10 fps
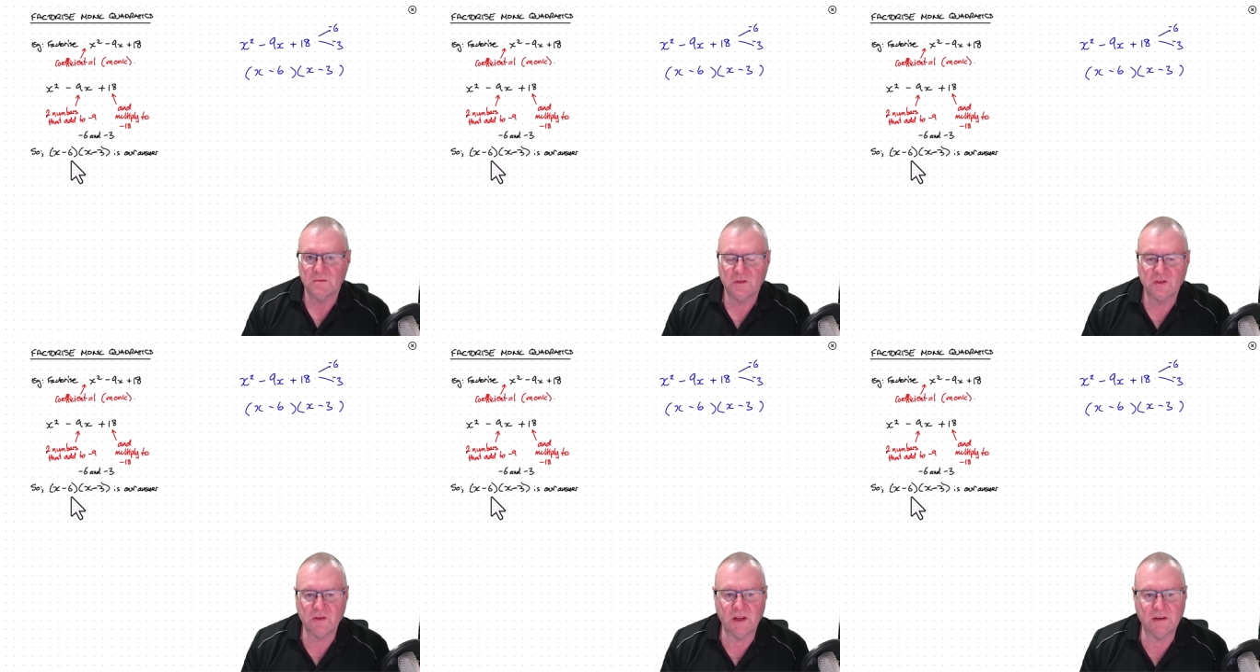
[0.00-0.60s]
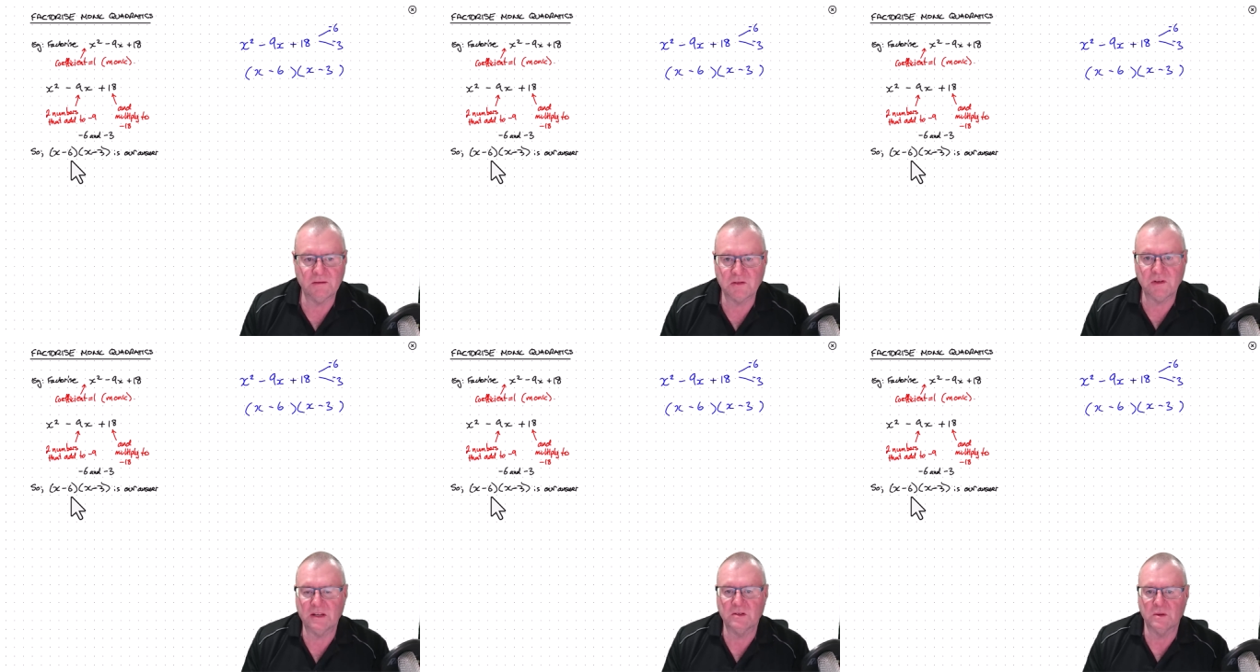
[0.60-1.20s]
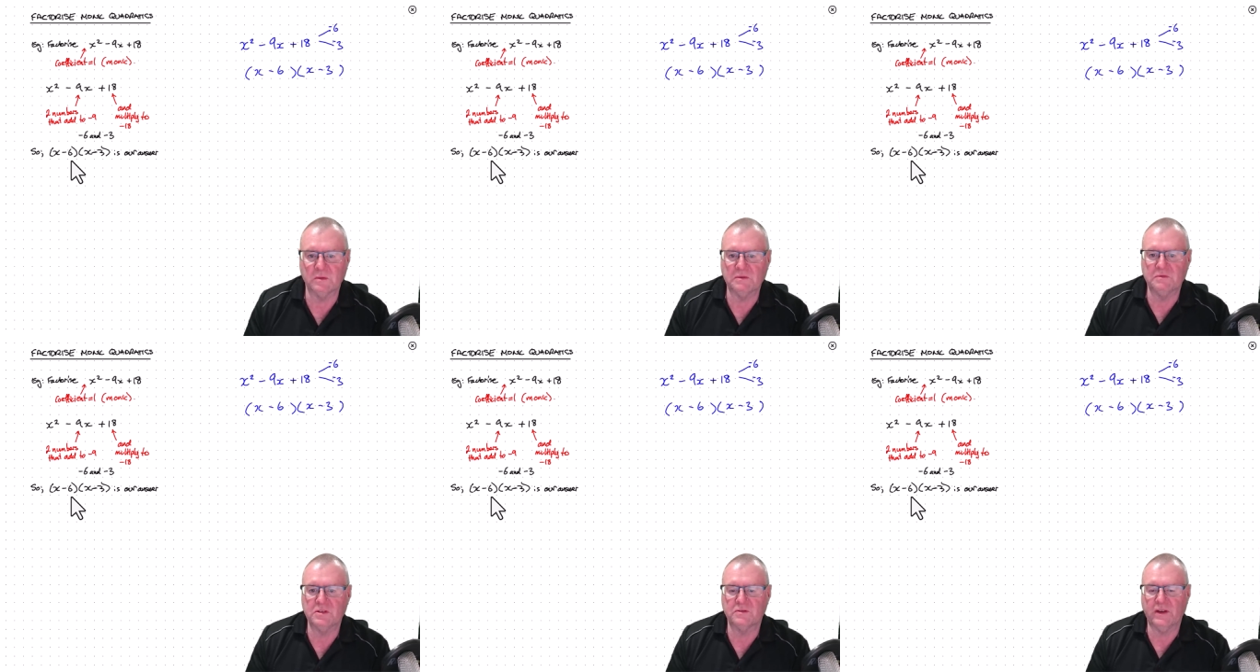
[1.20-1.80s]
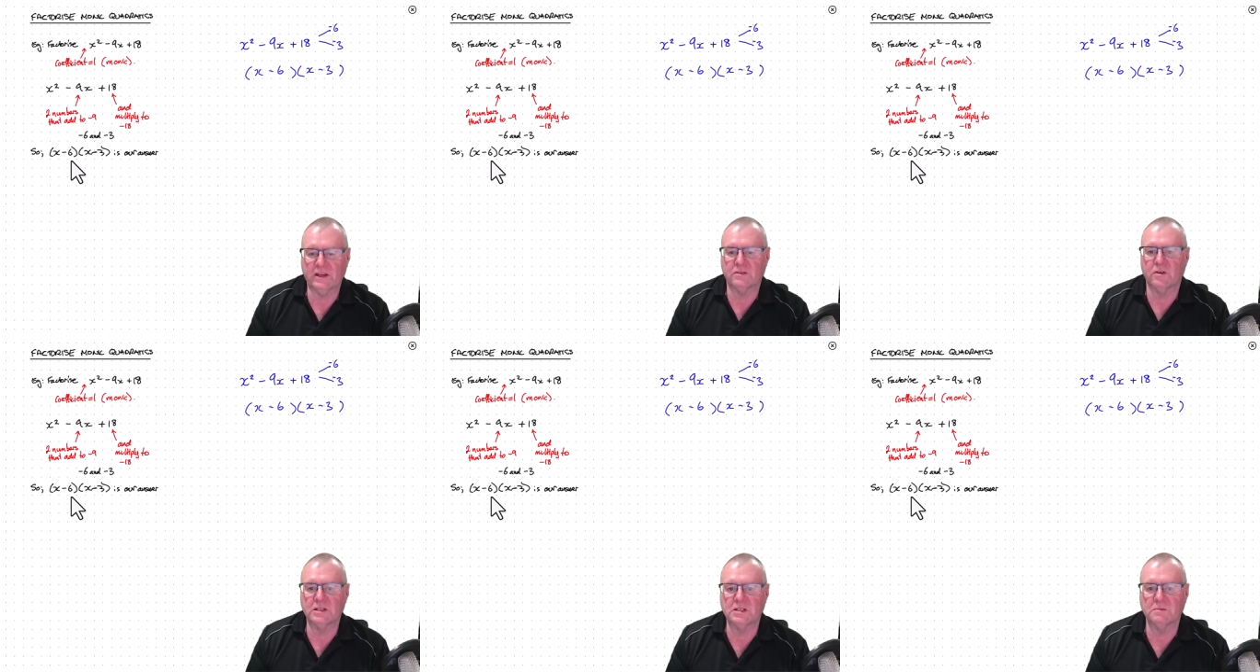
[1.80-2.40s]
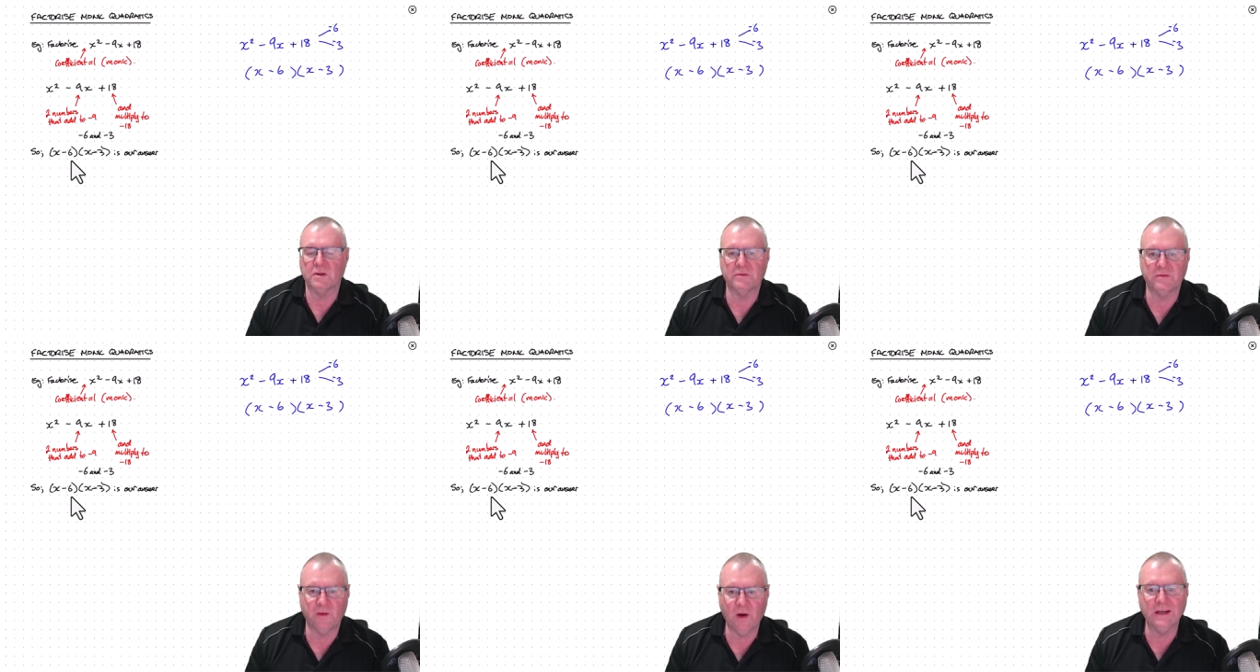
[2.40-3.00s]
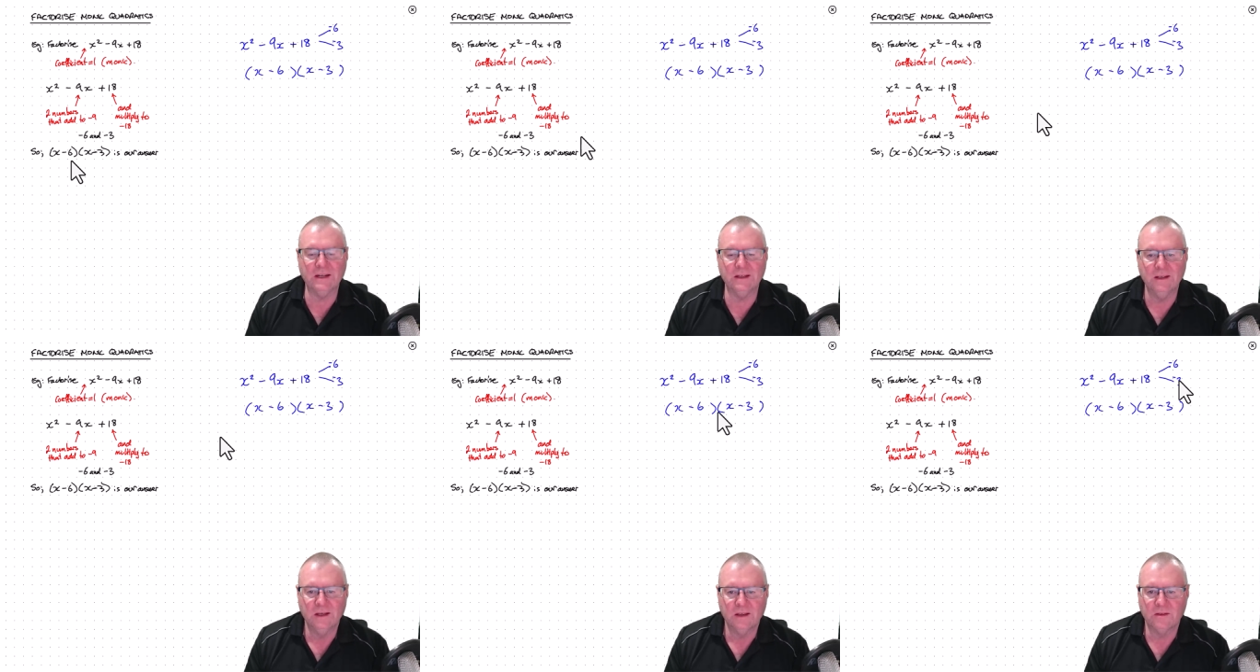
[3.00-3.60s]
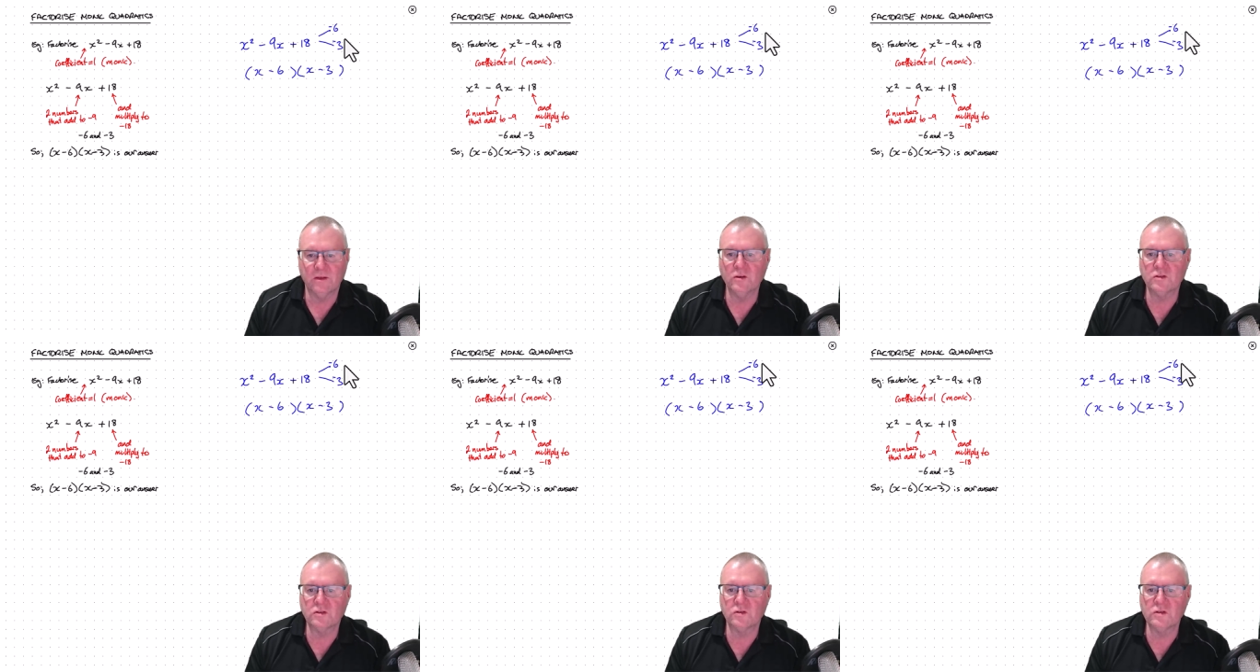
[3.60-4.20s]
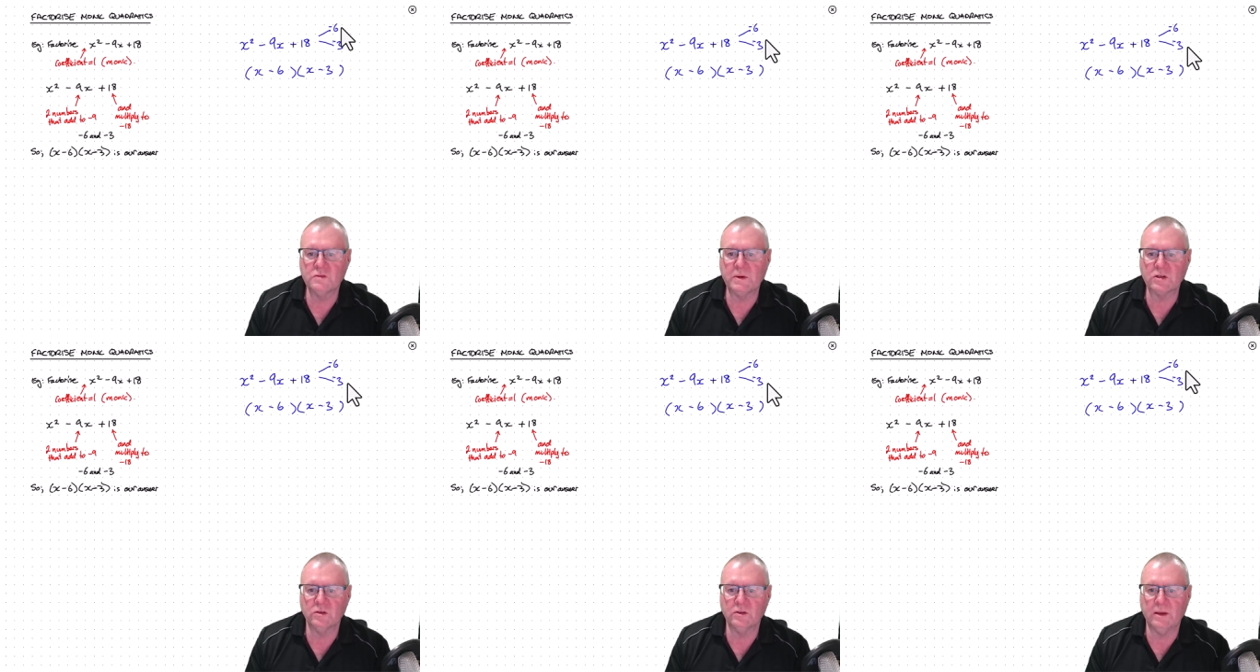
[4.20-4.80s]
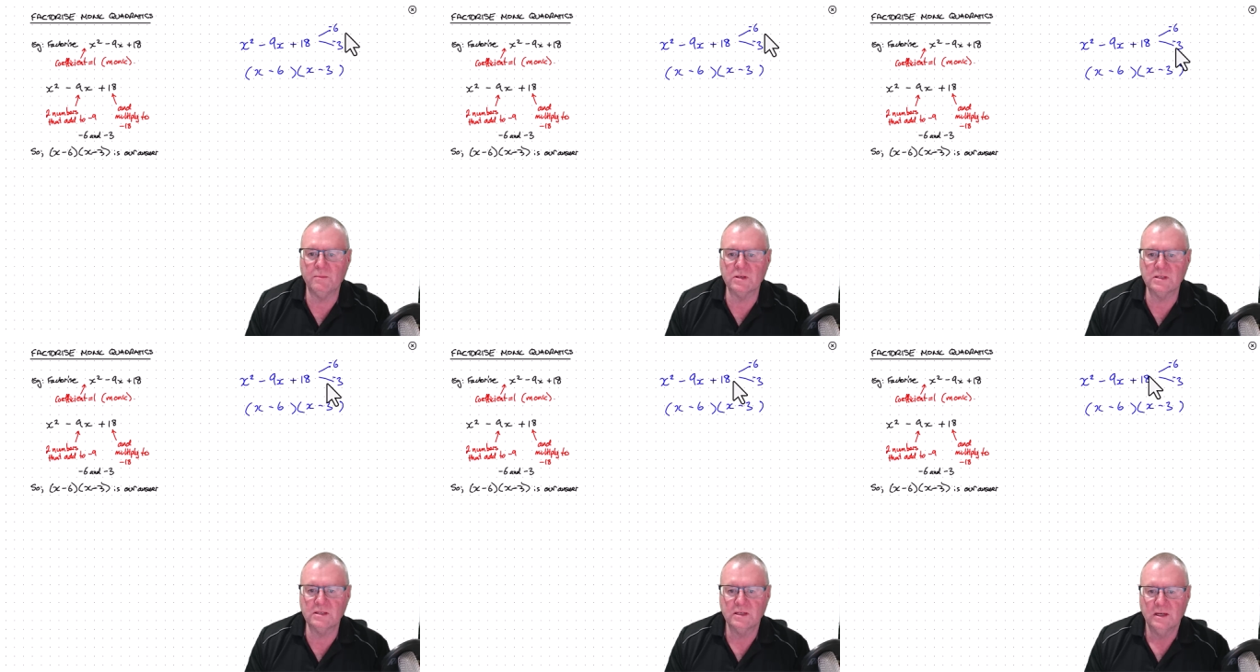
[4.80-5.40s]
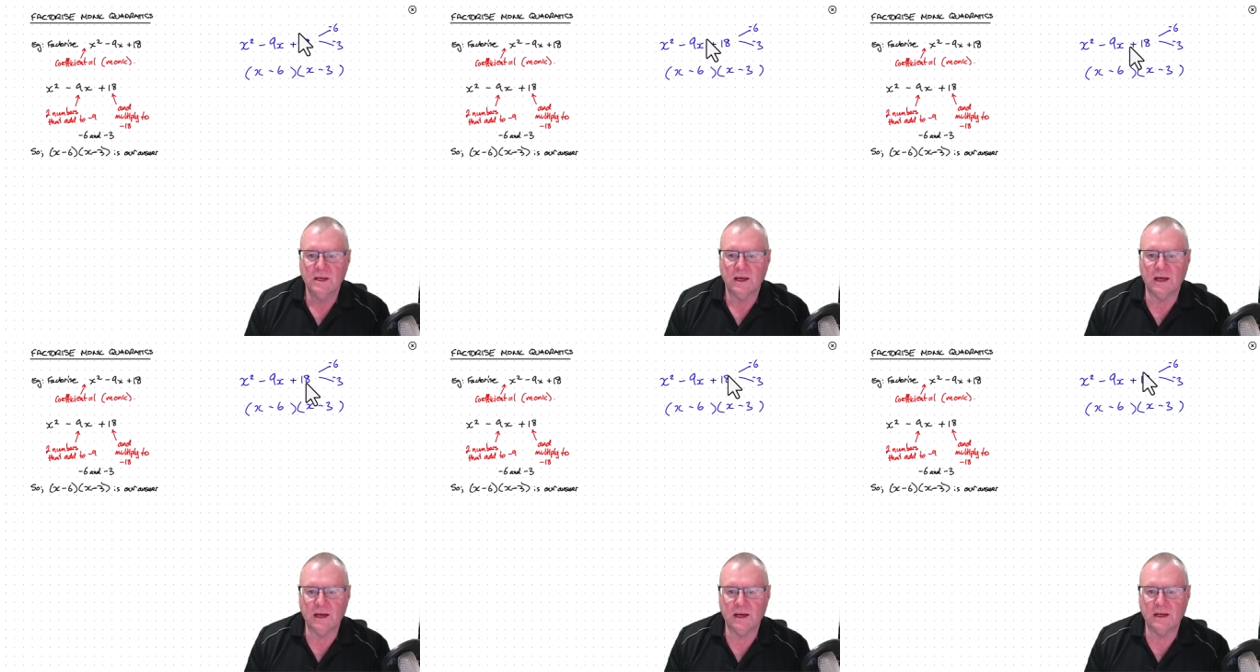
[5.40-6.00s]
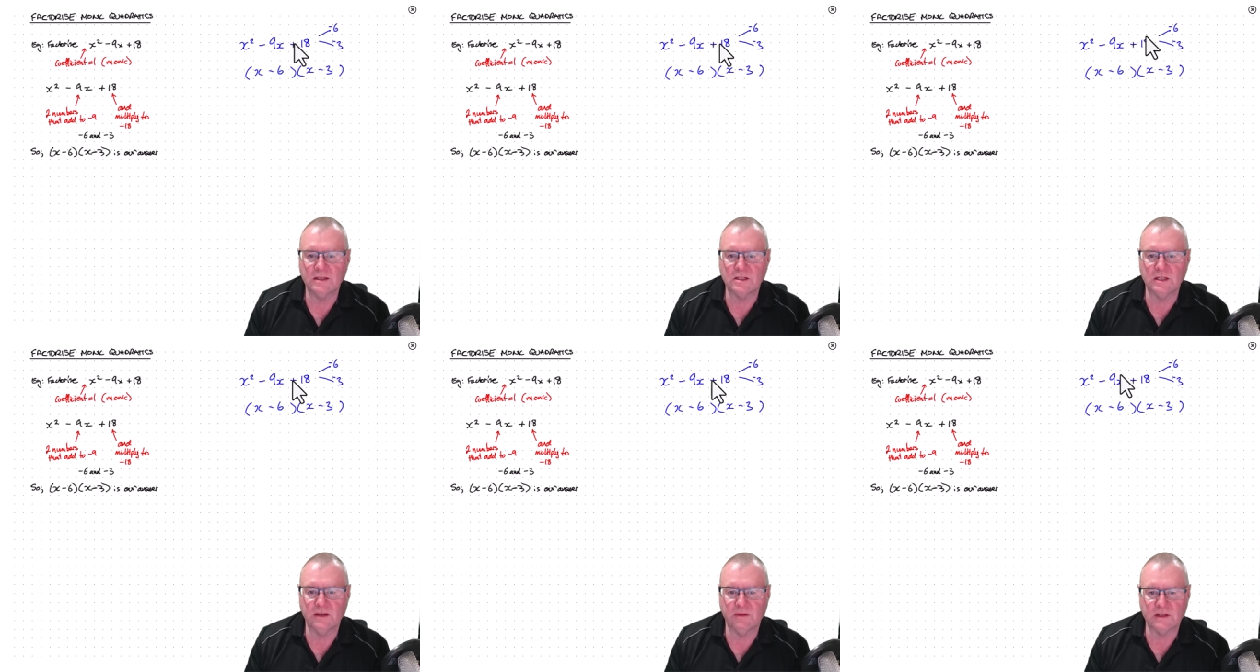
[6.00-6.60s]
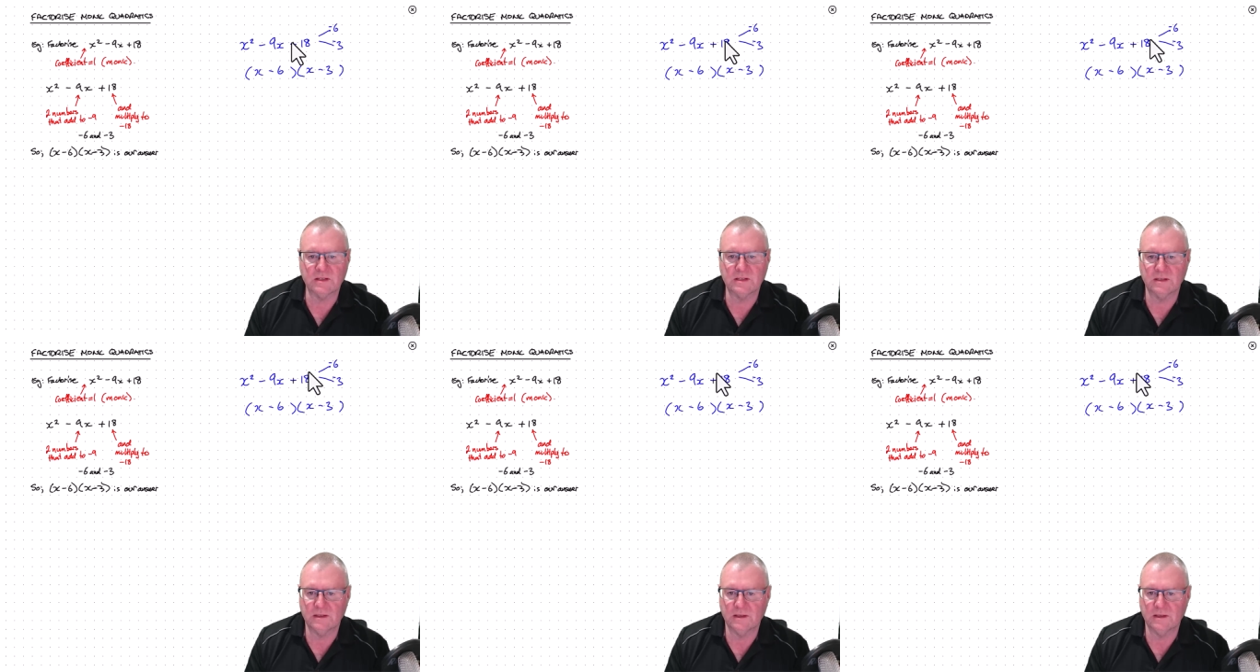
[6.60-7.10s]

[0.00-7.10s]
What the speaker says: Straight into it. We've just factorized it by finding those two special numbers to give us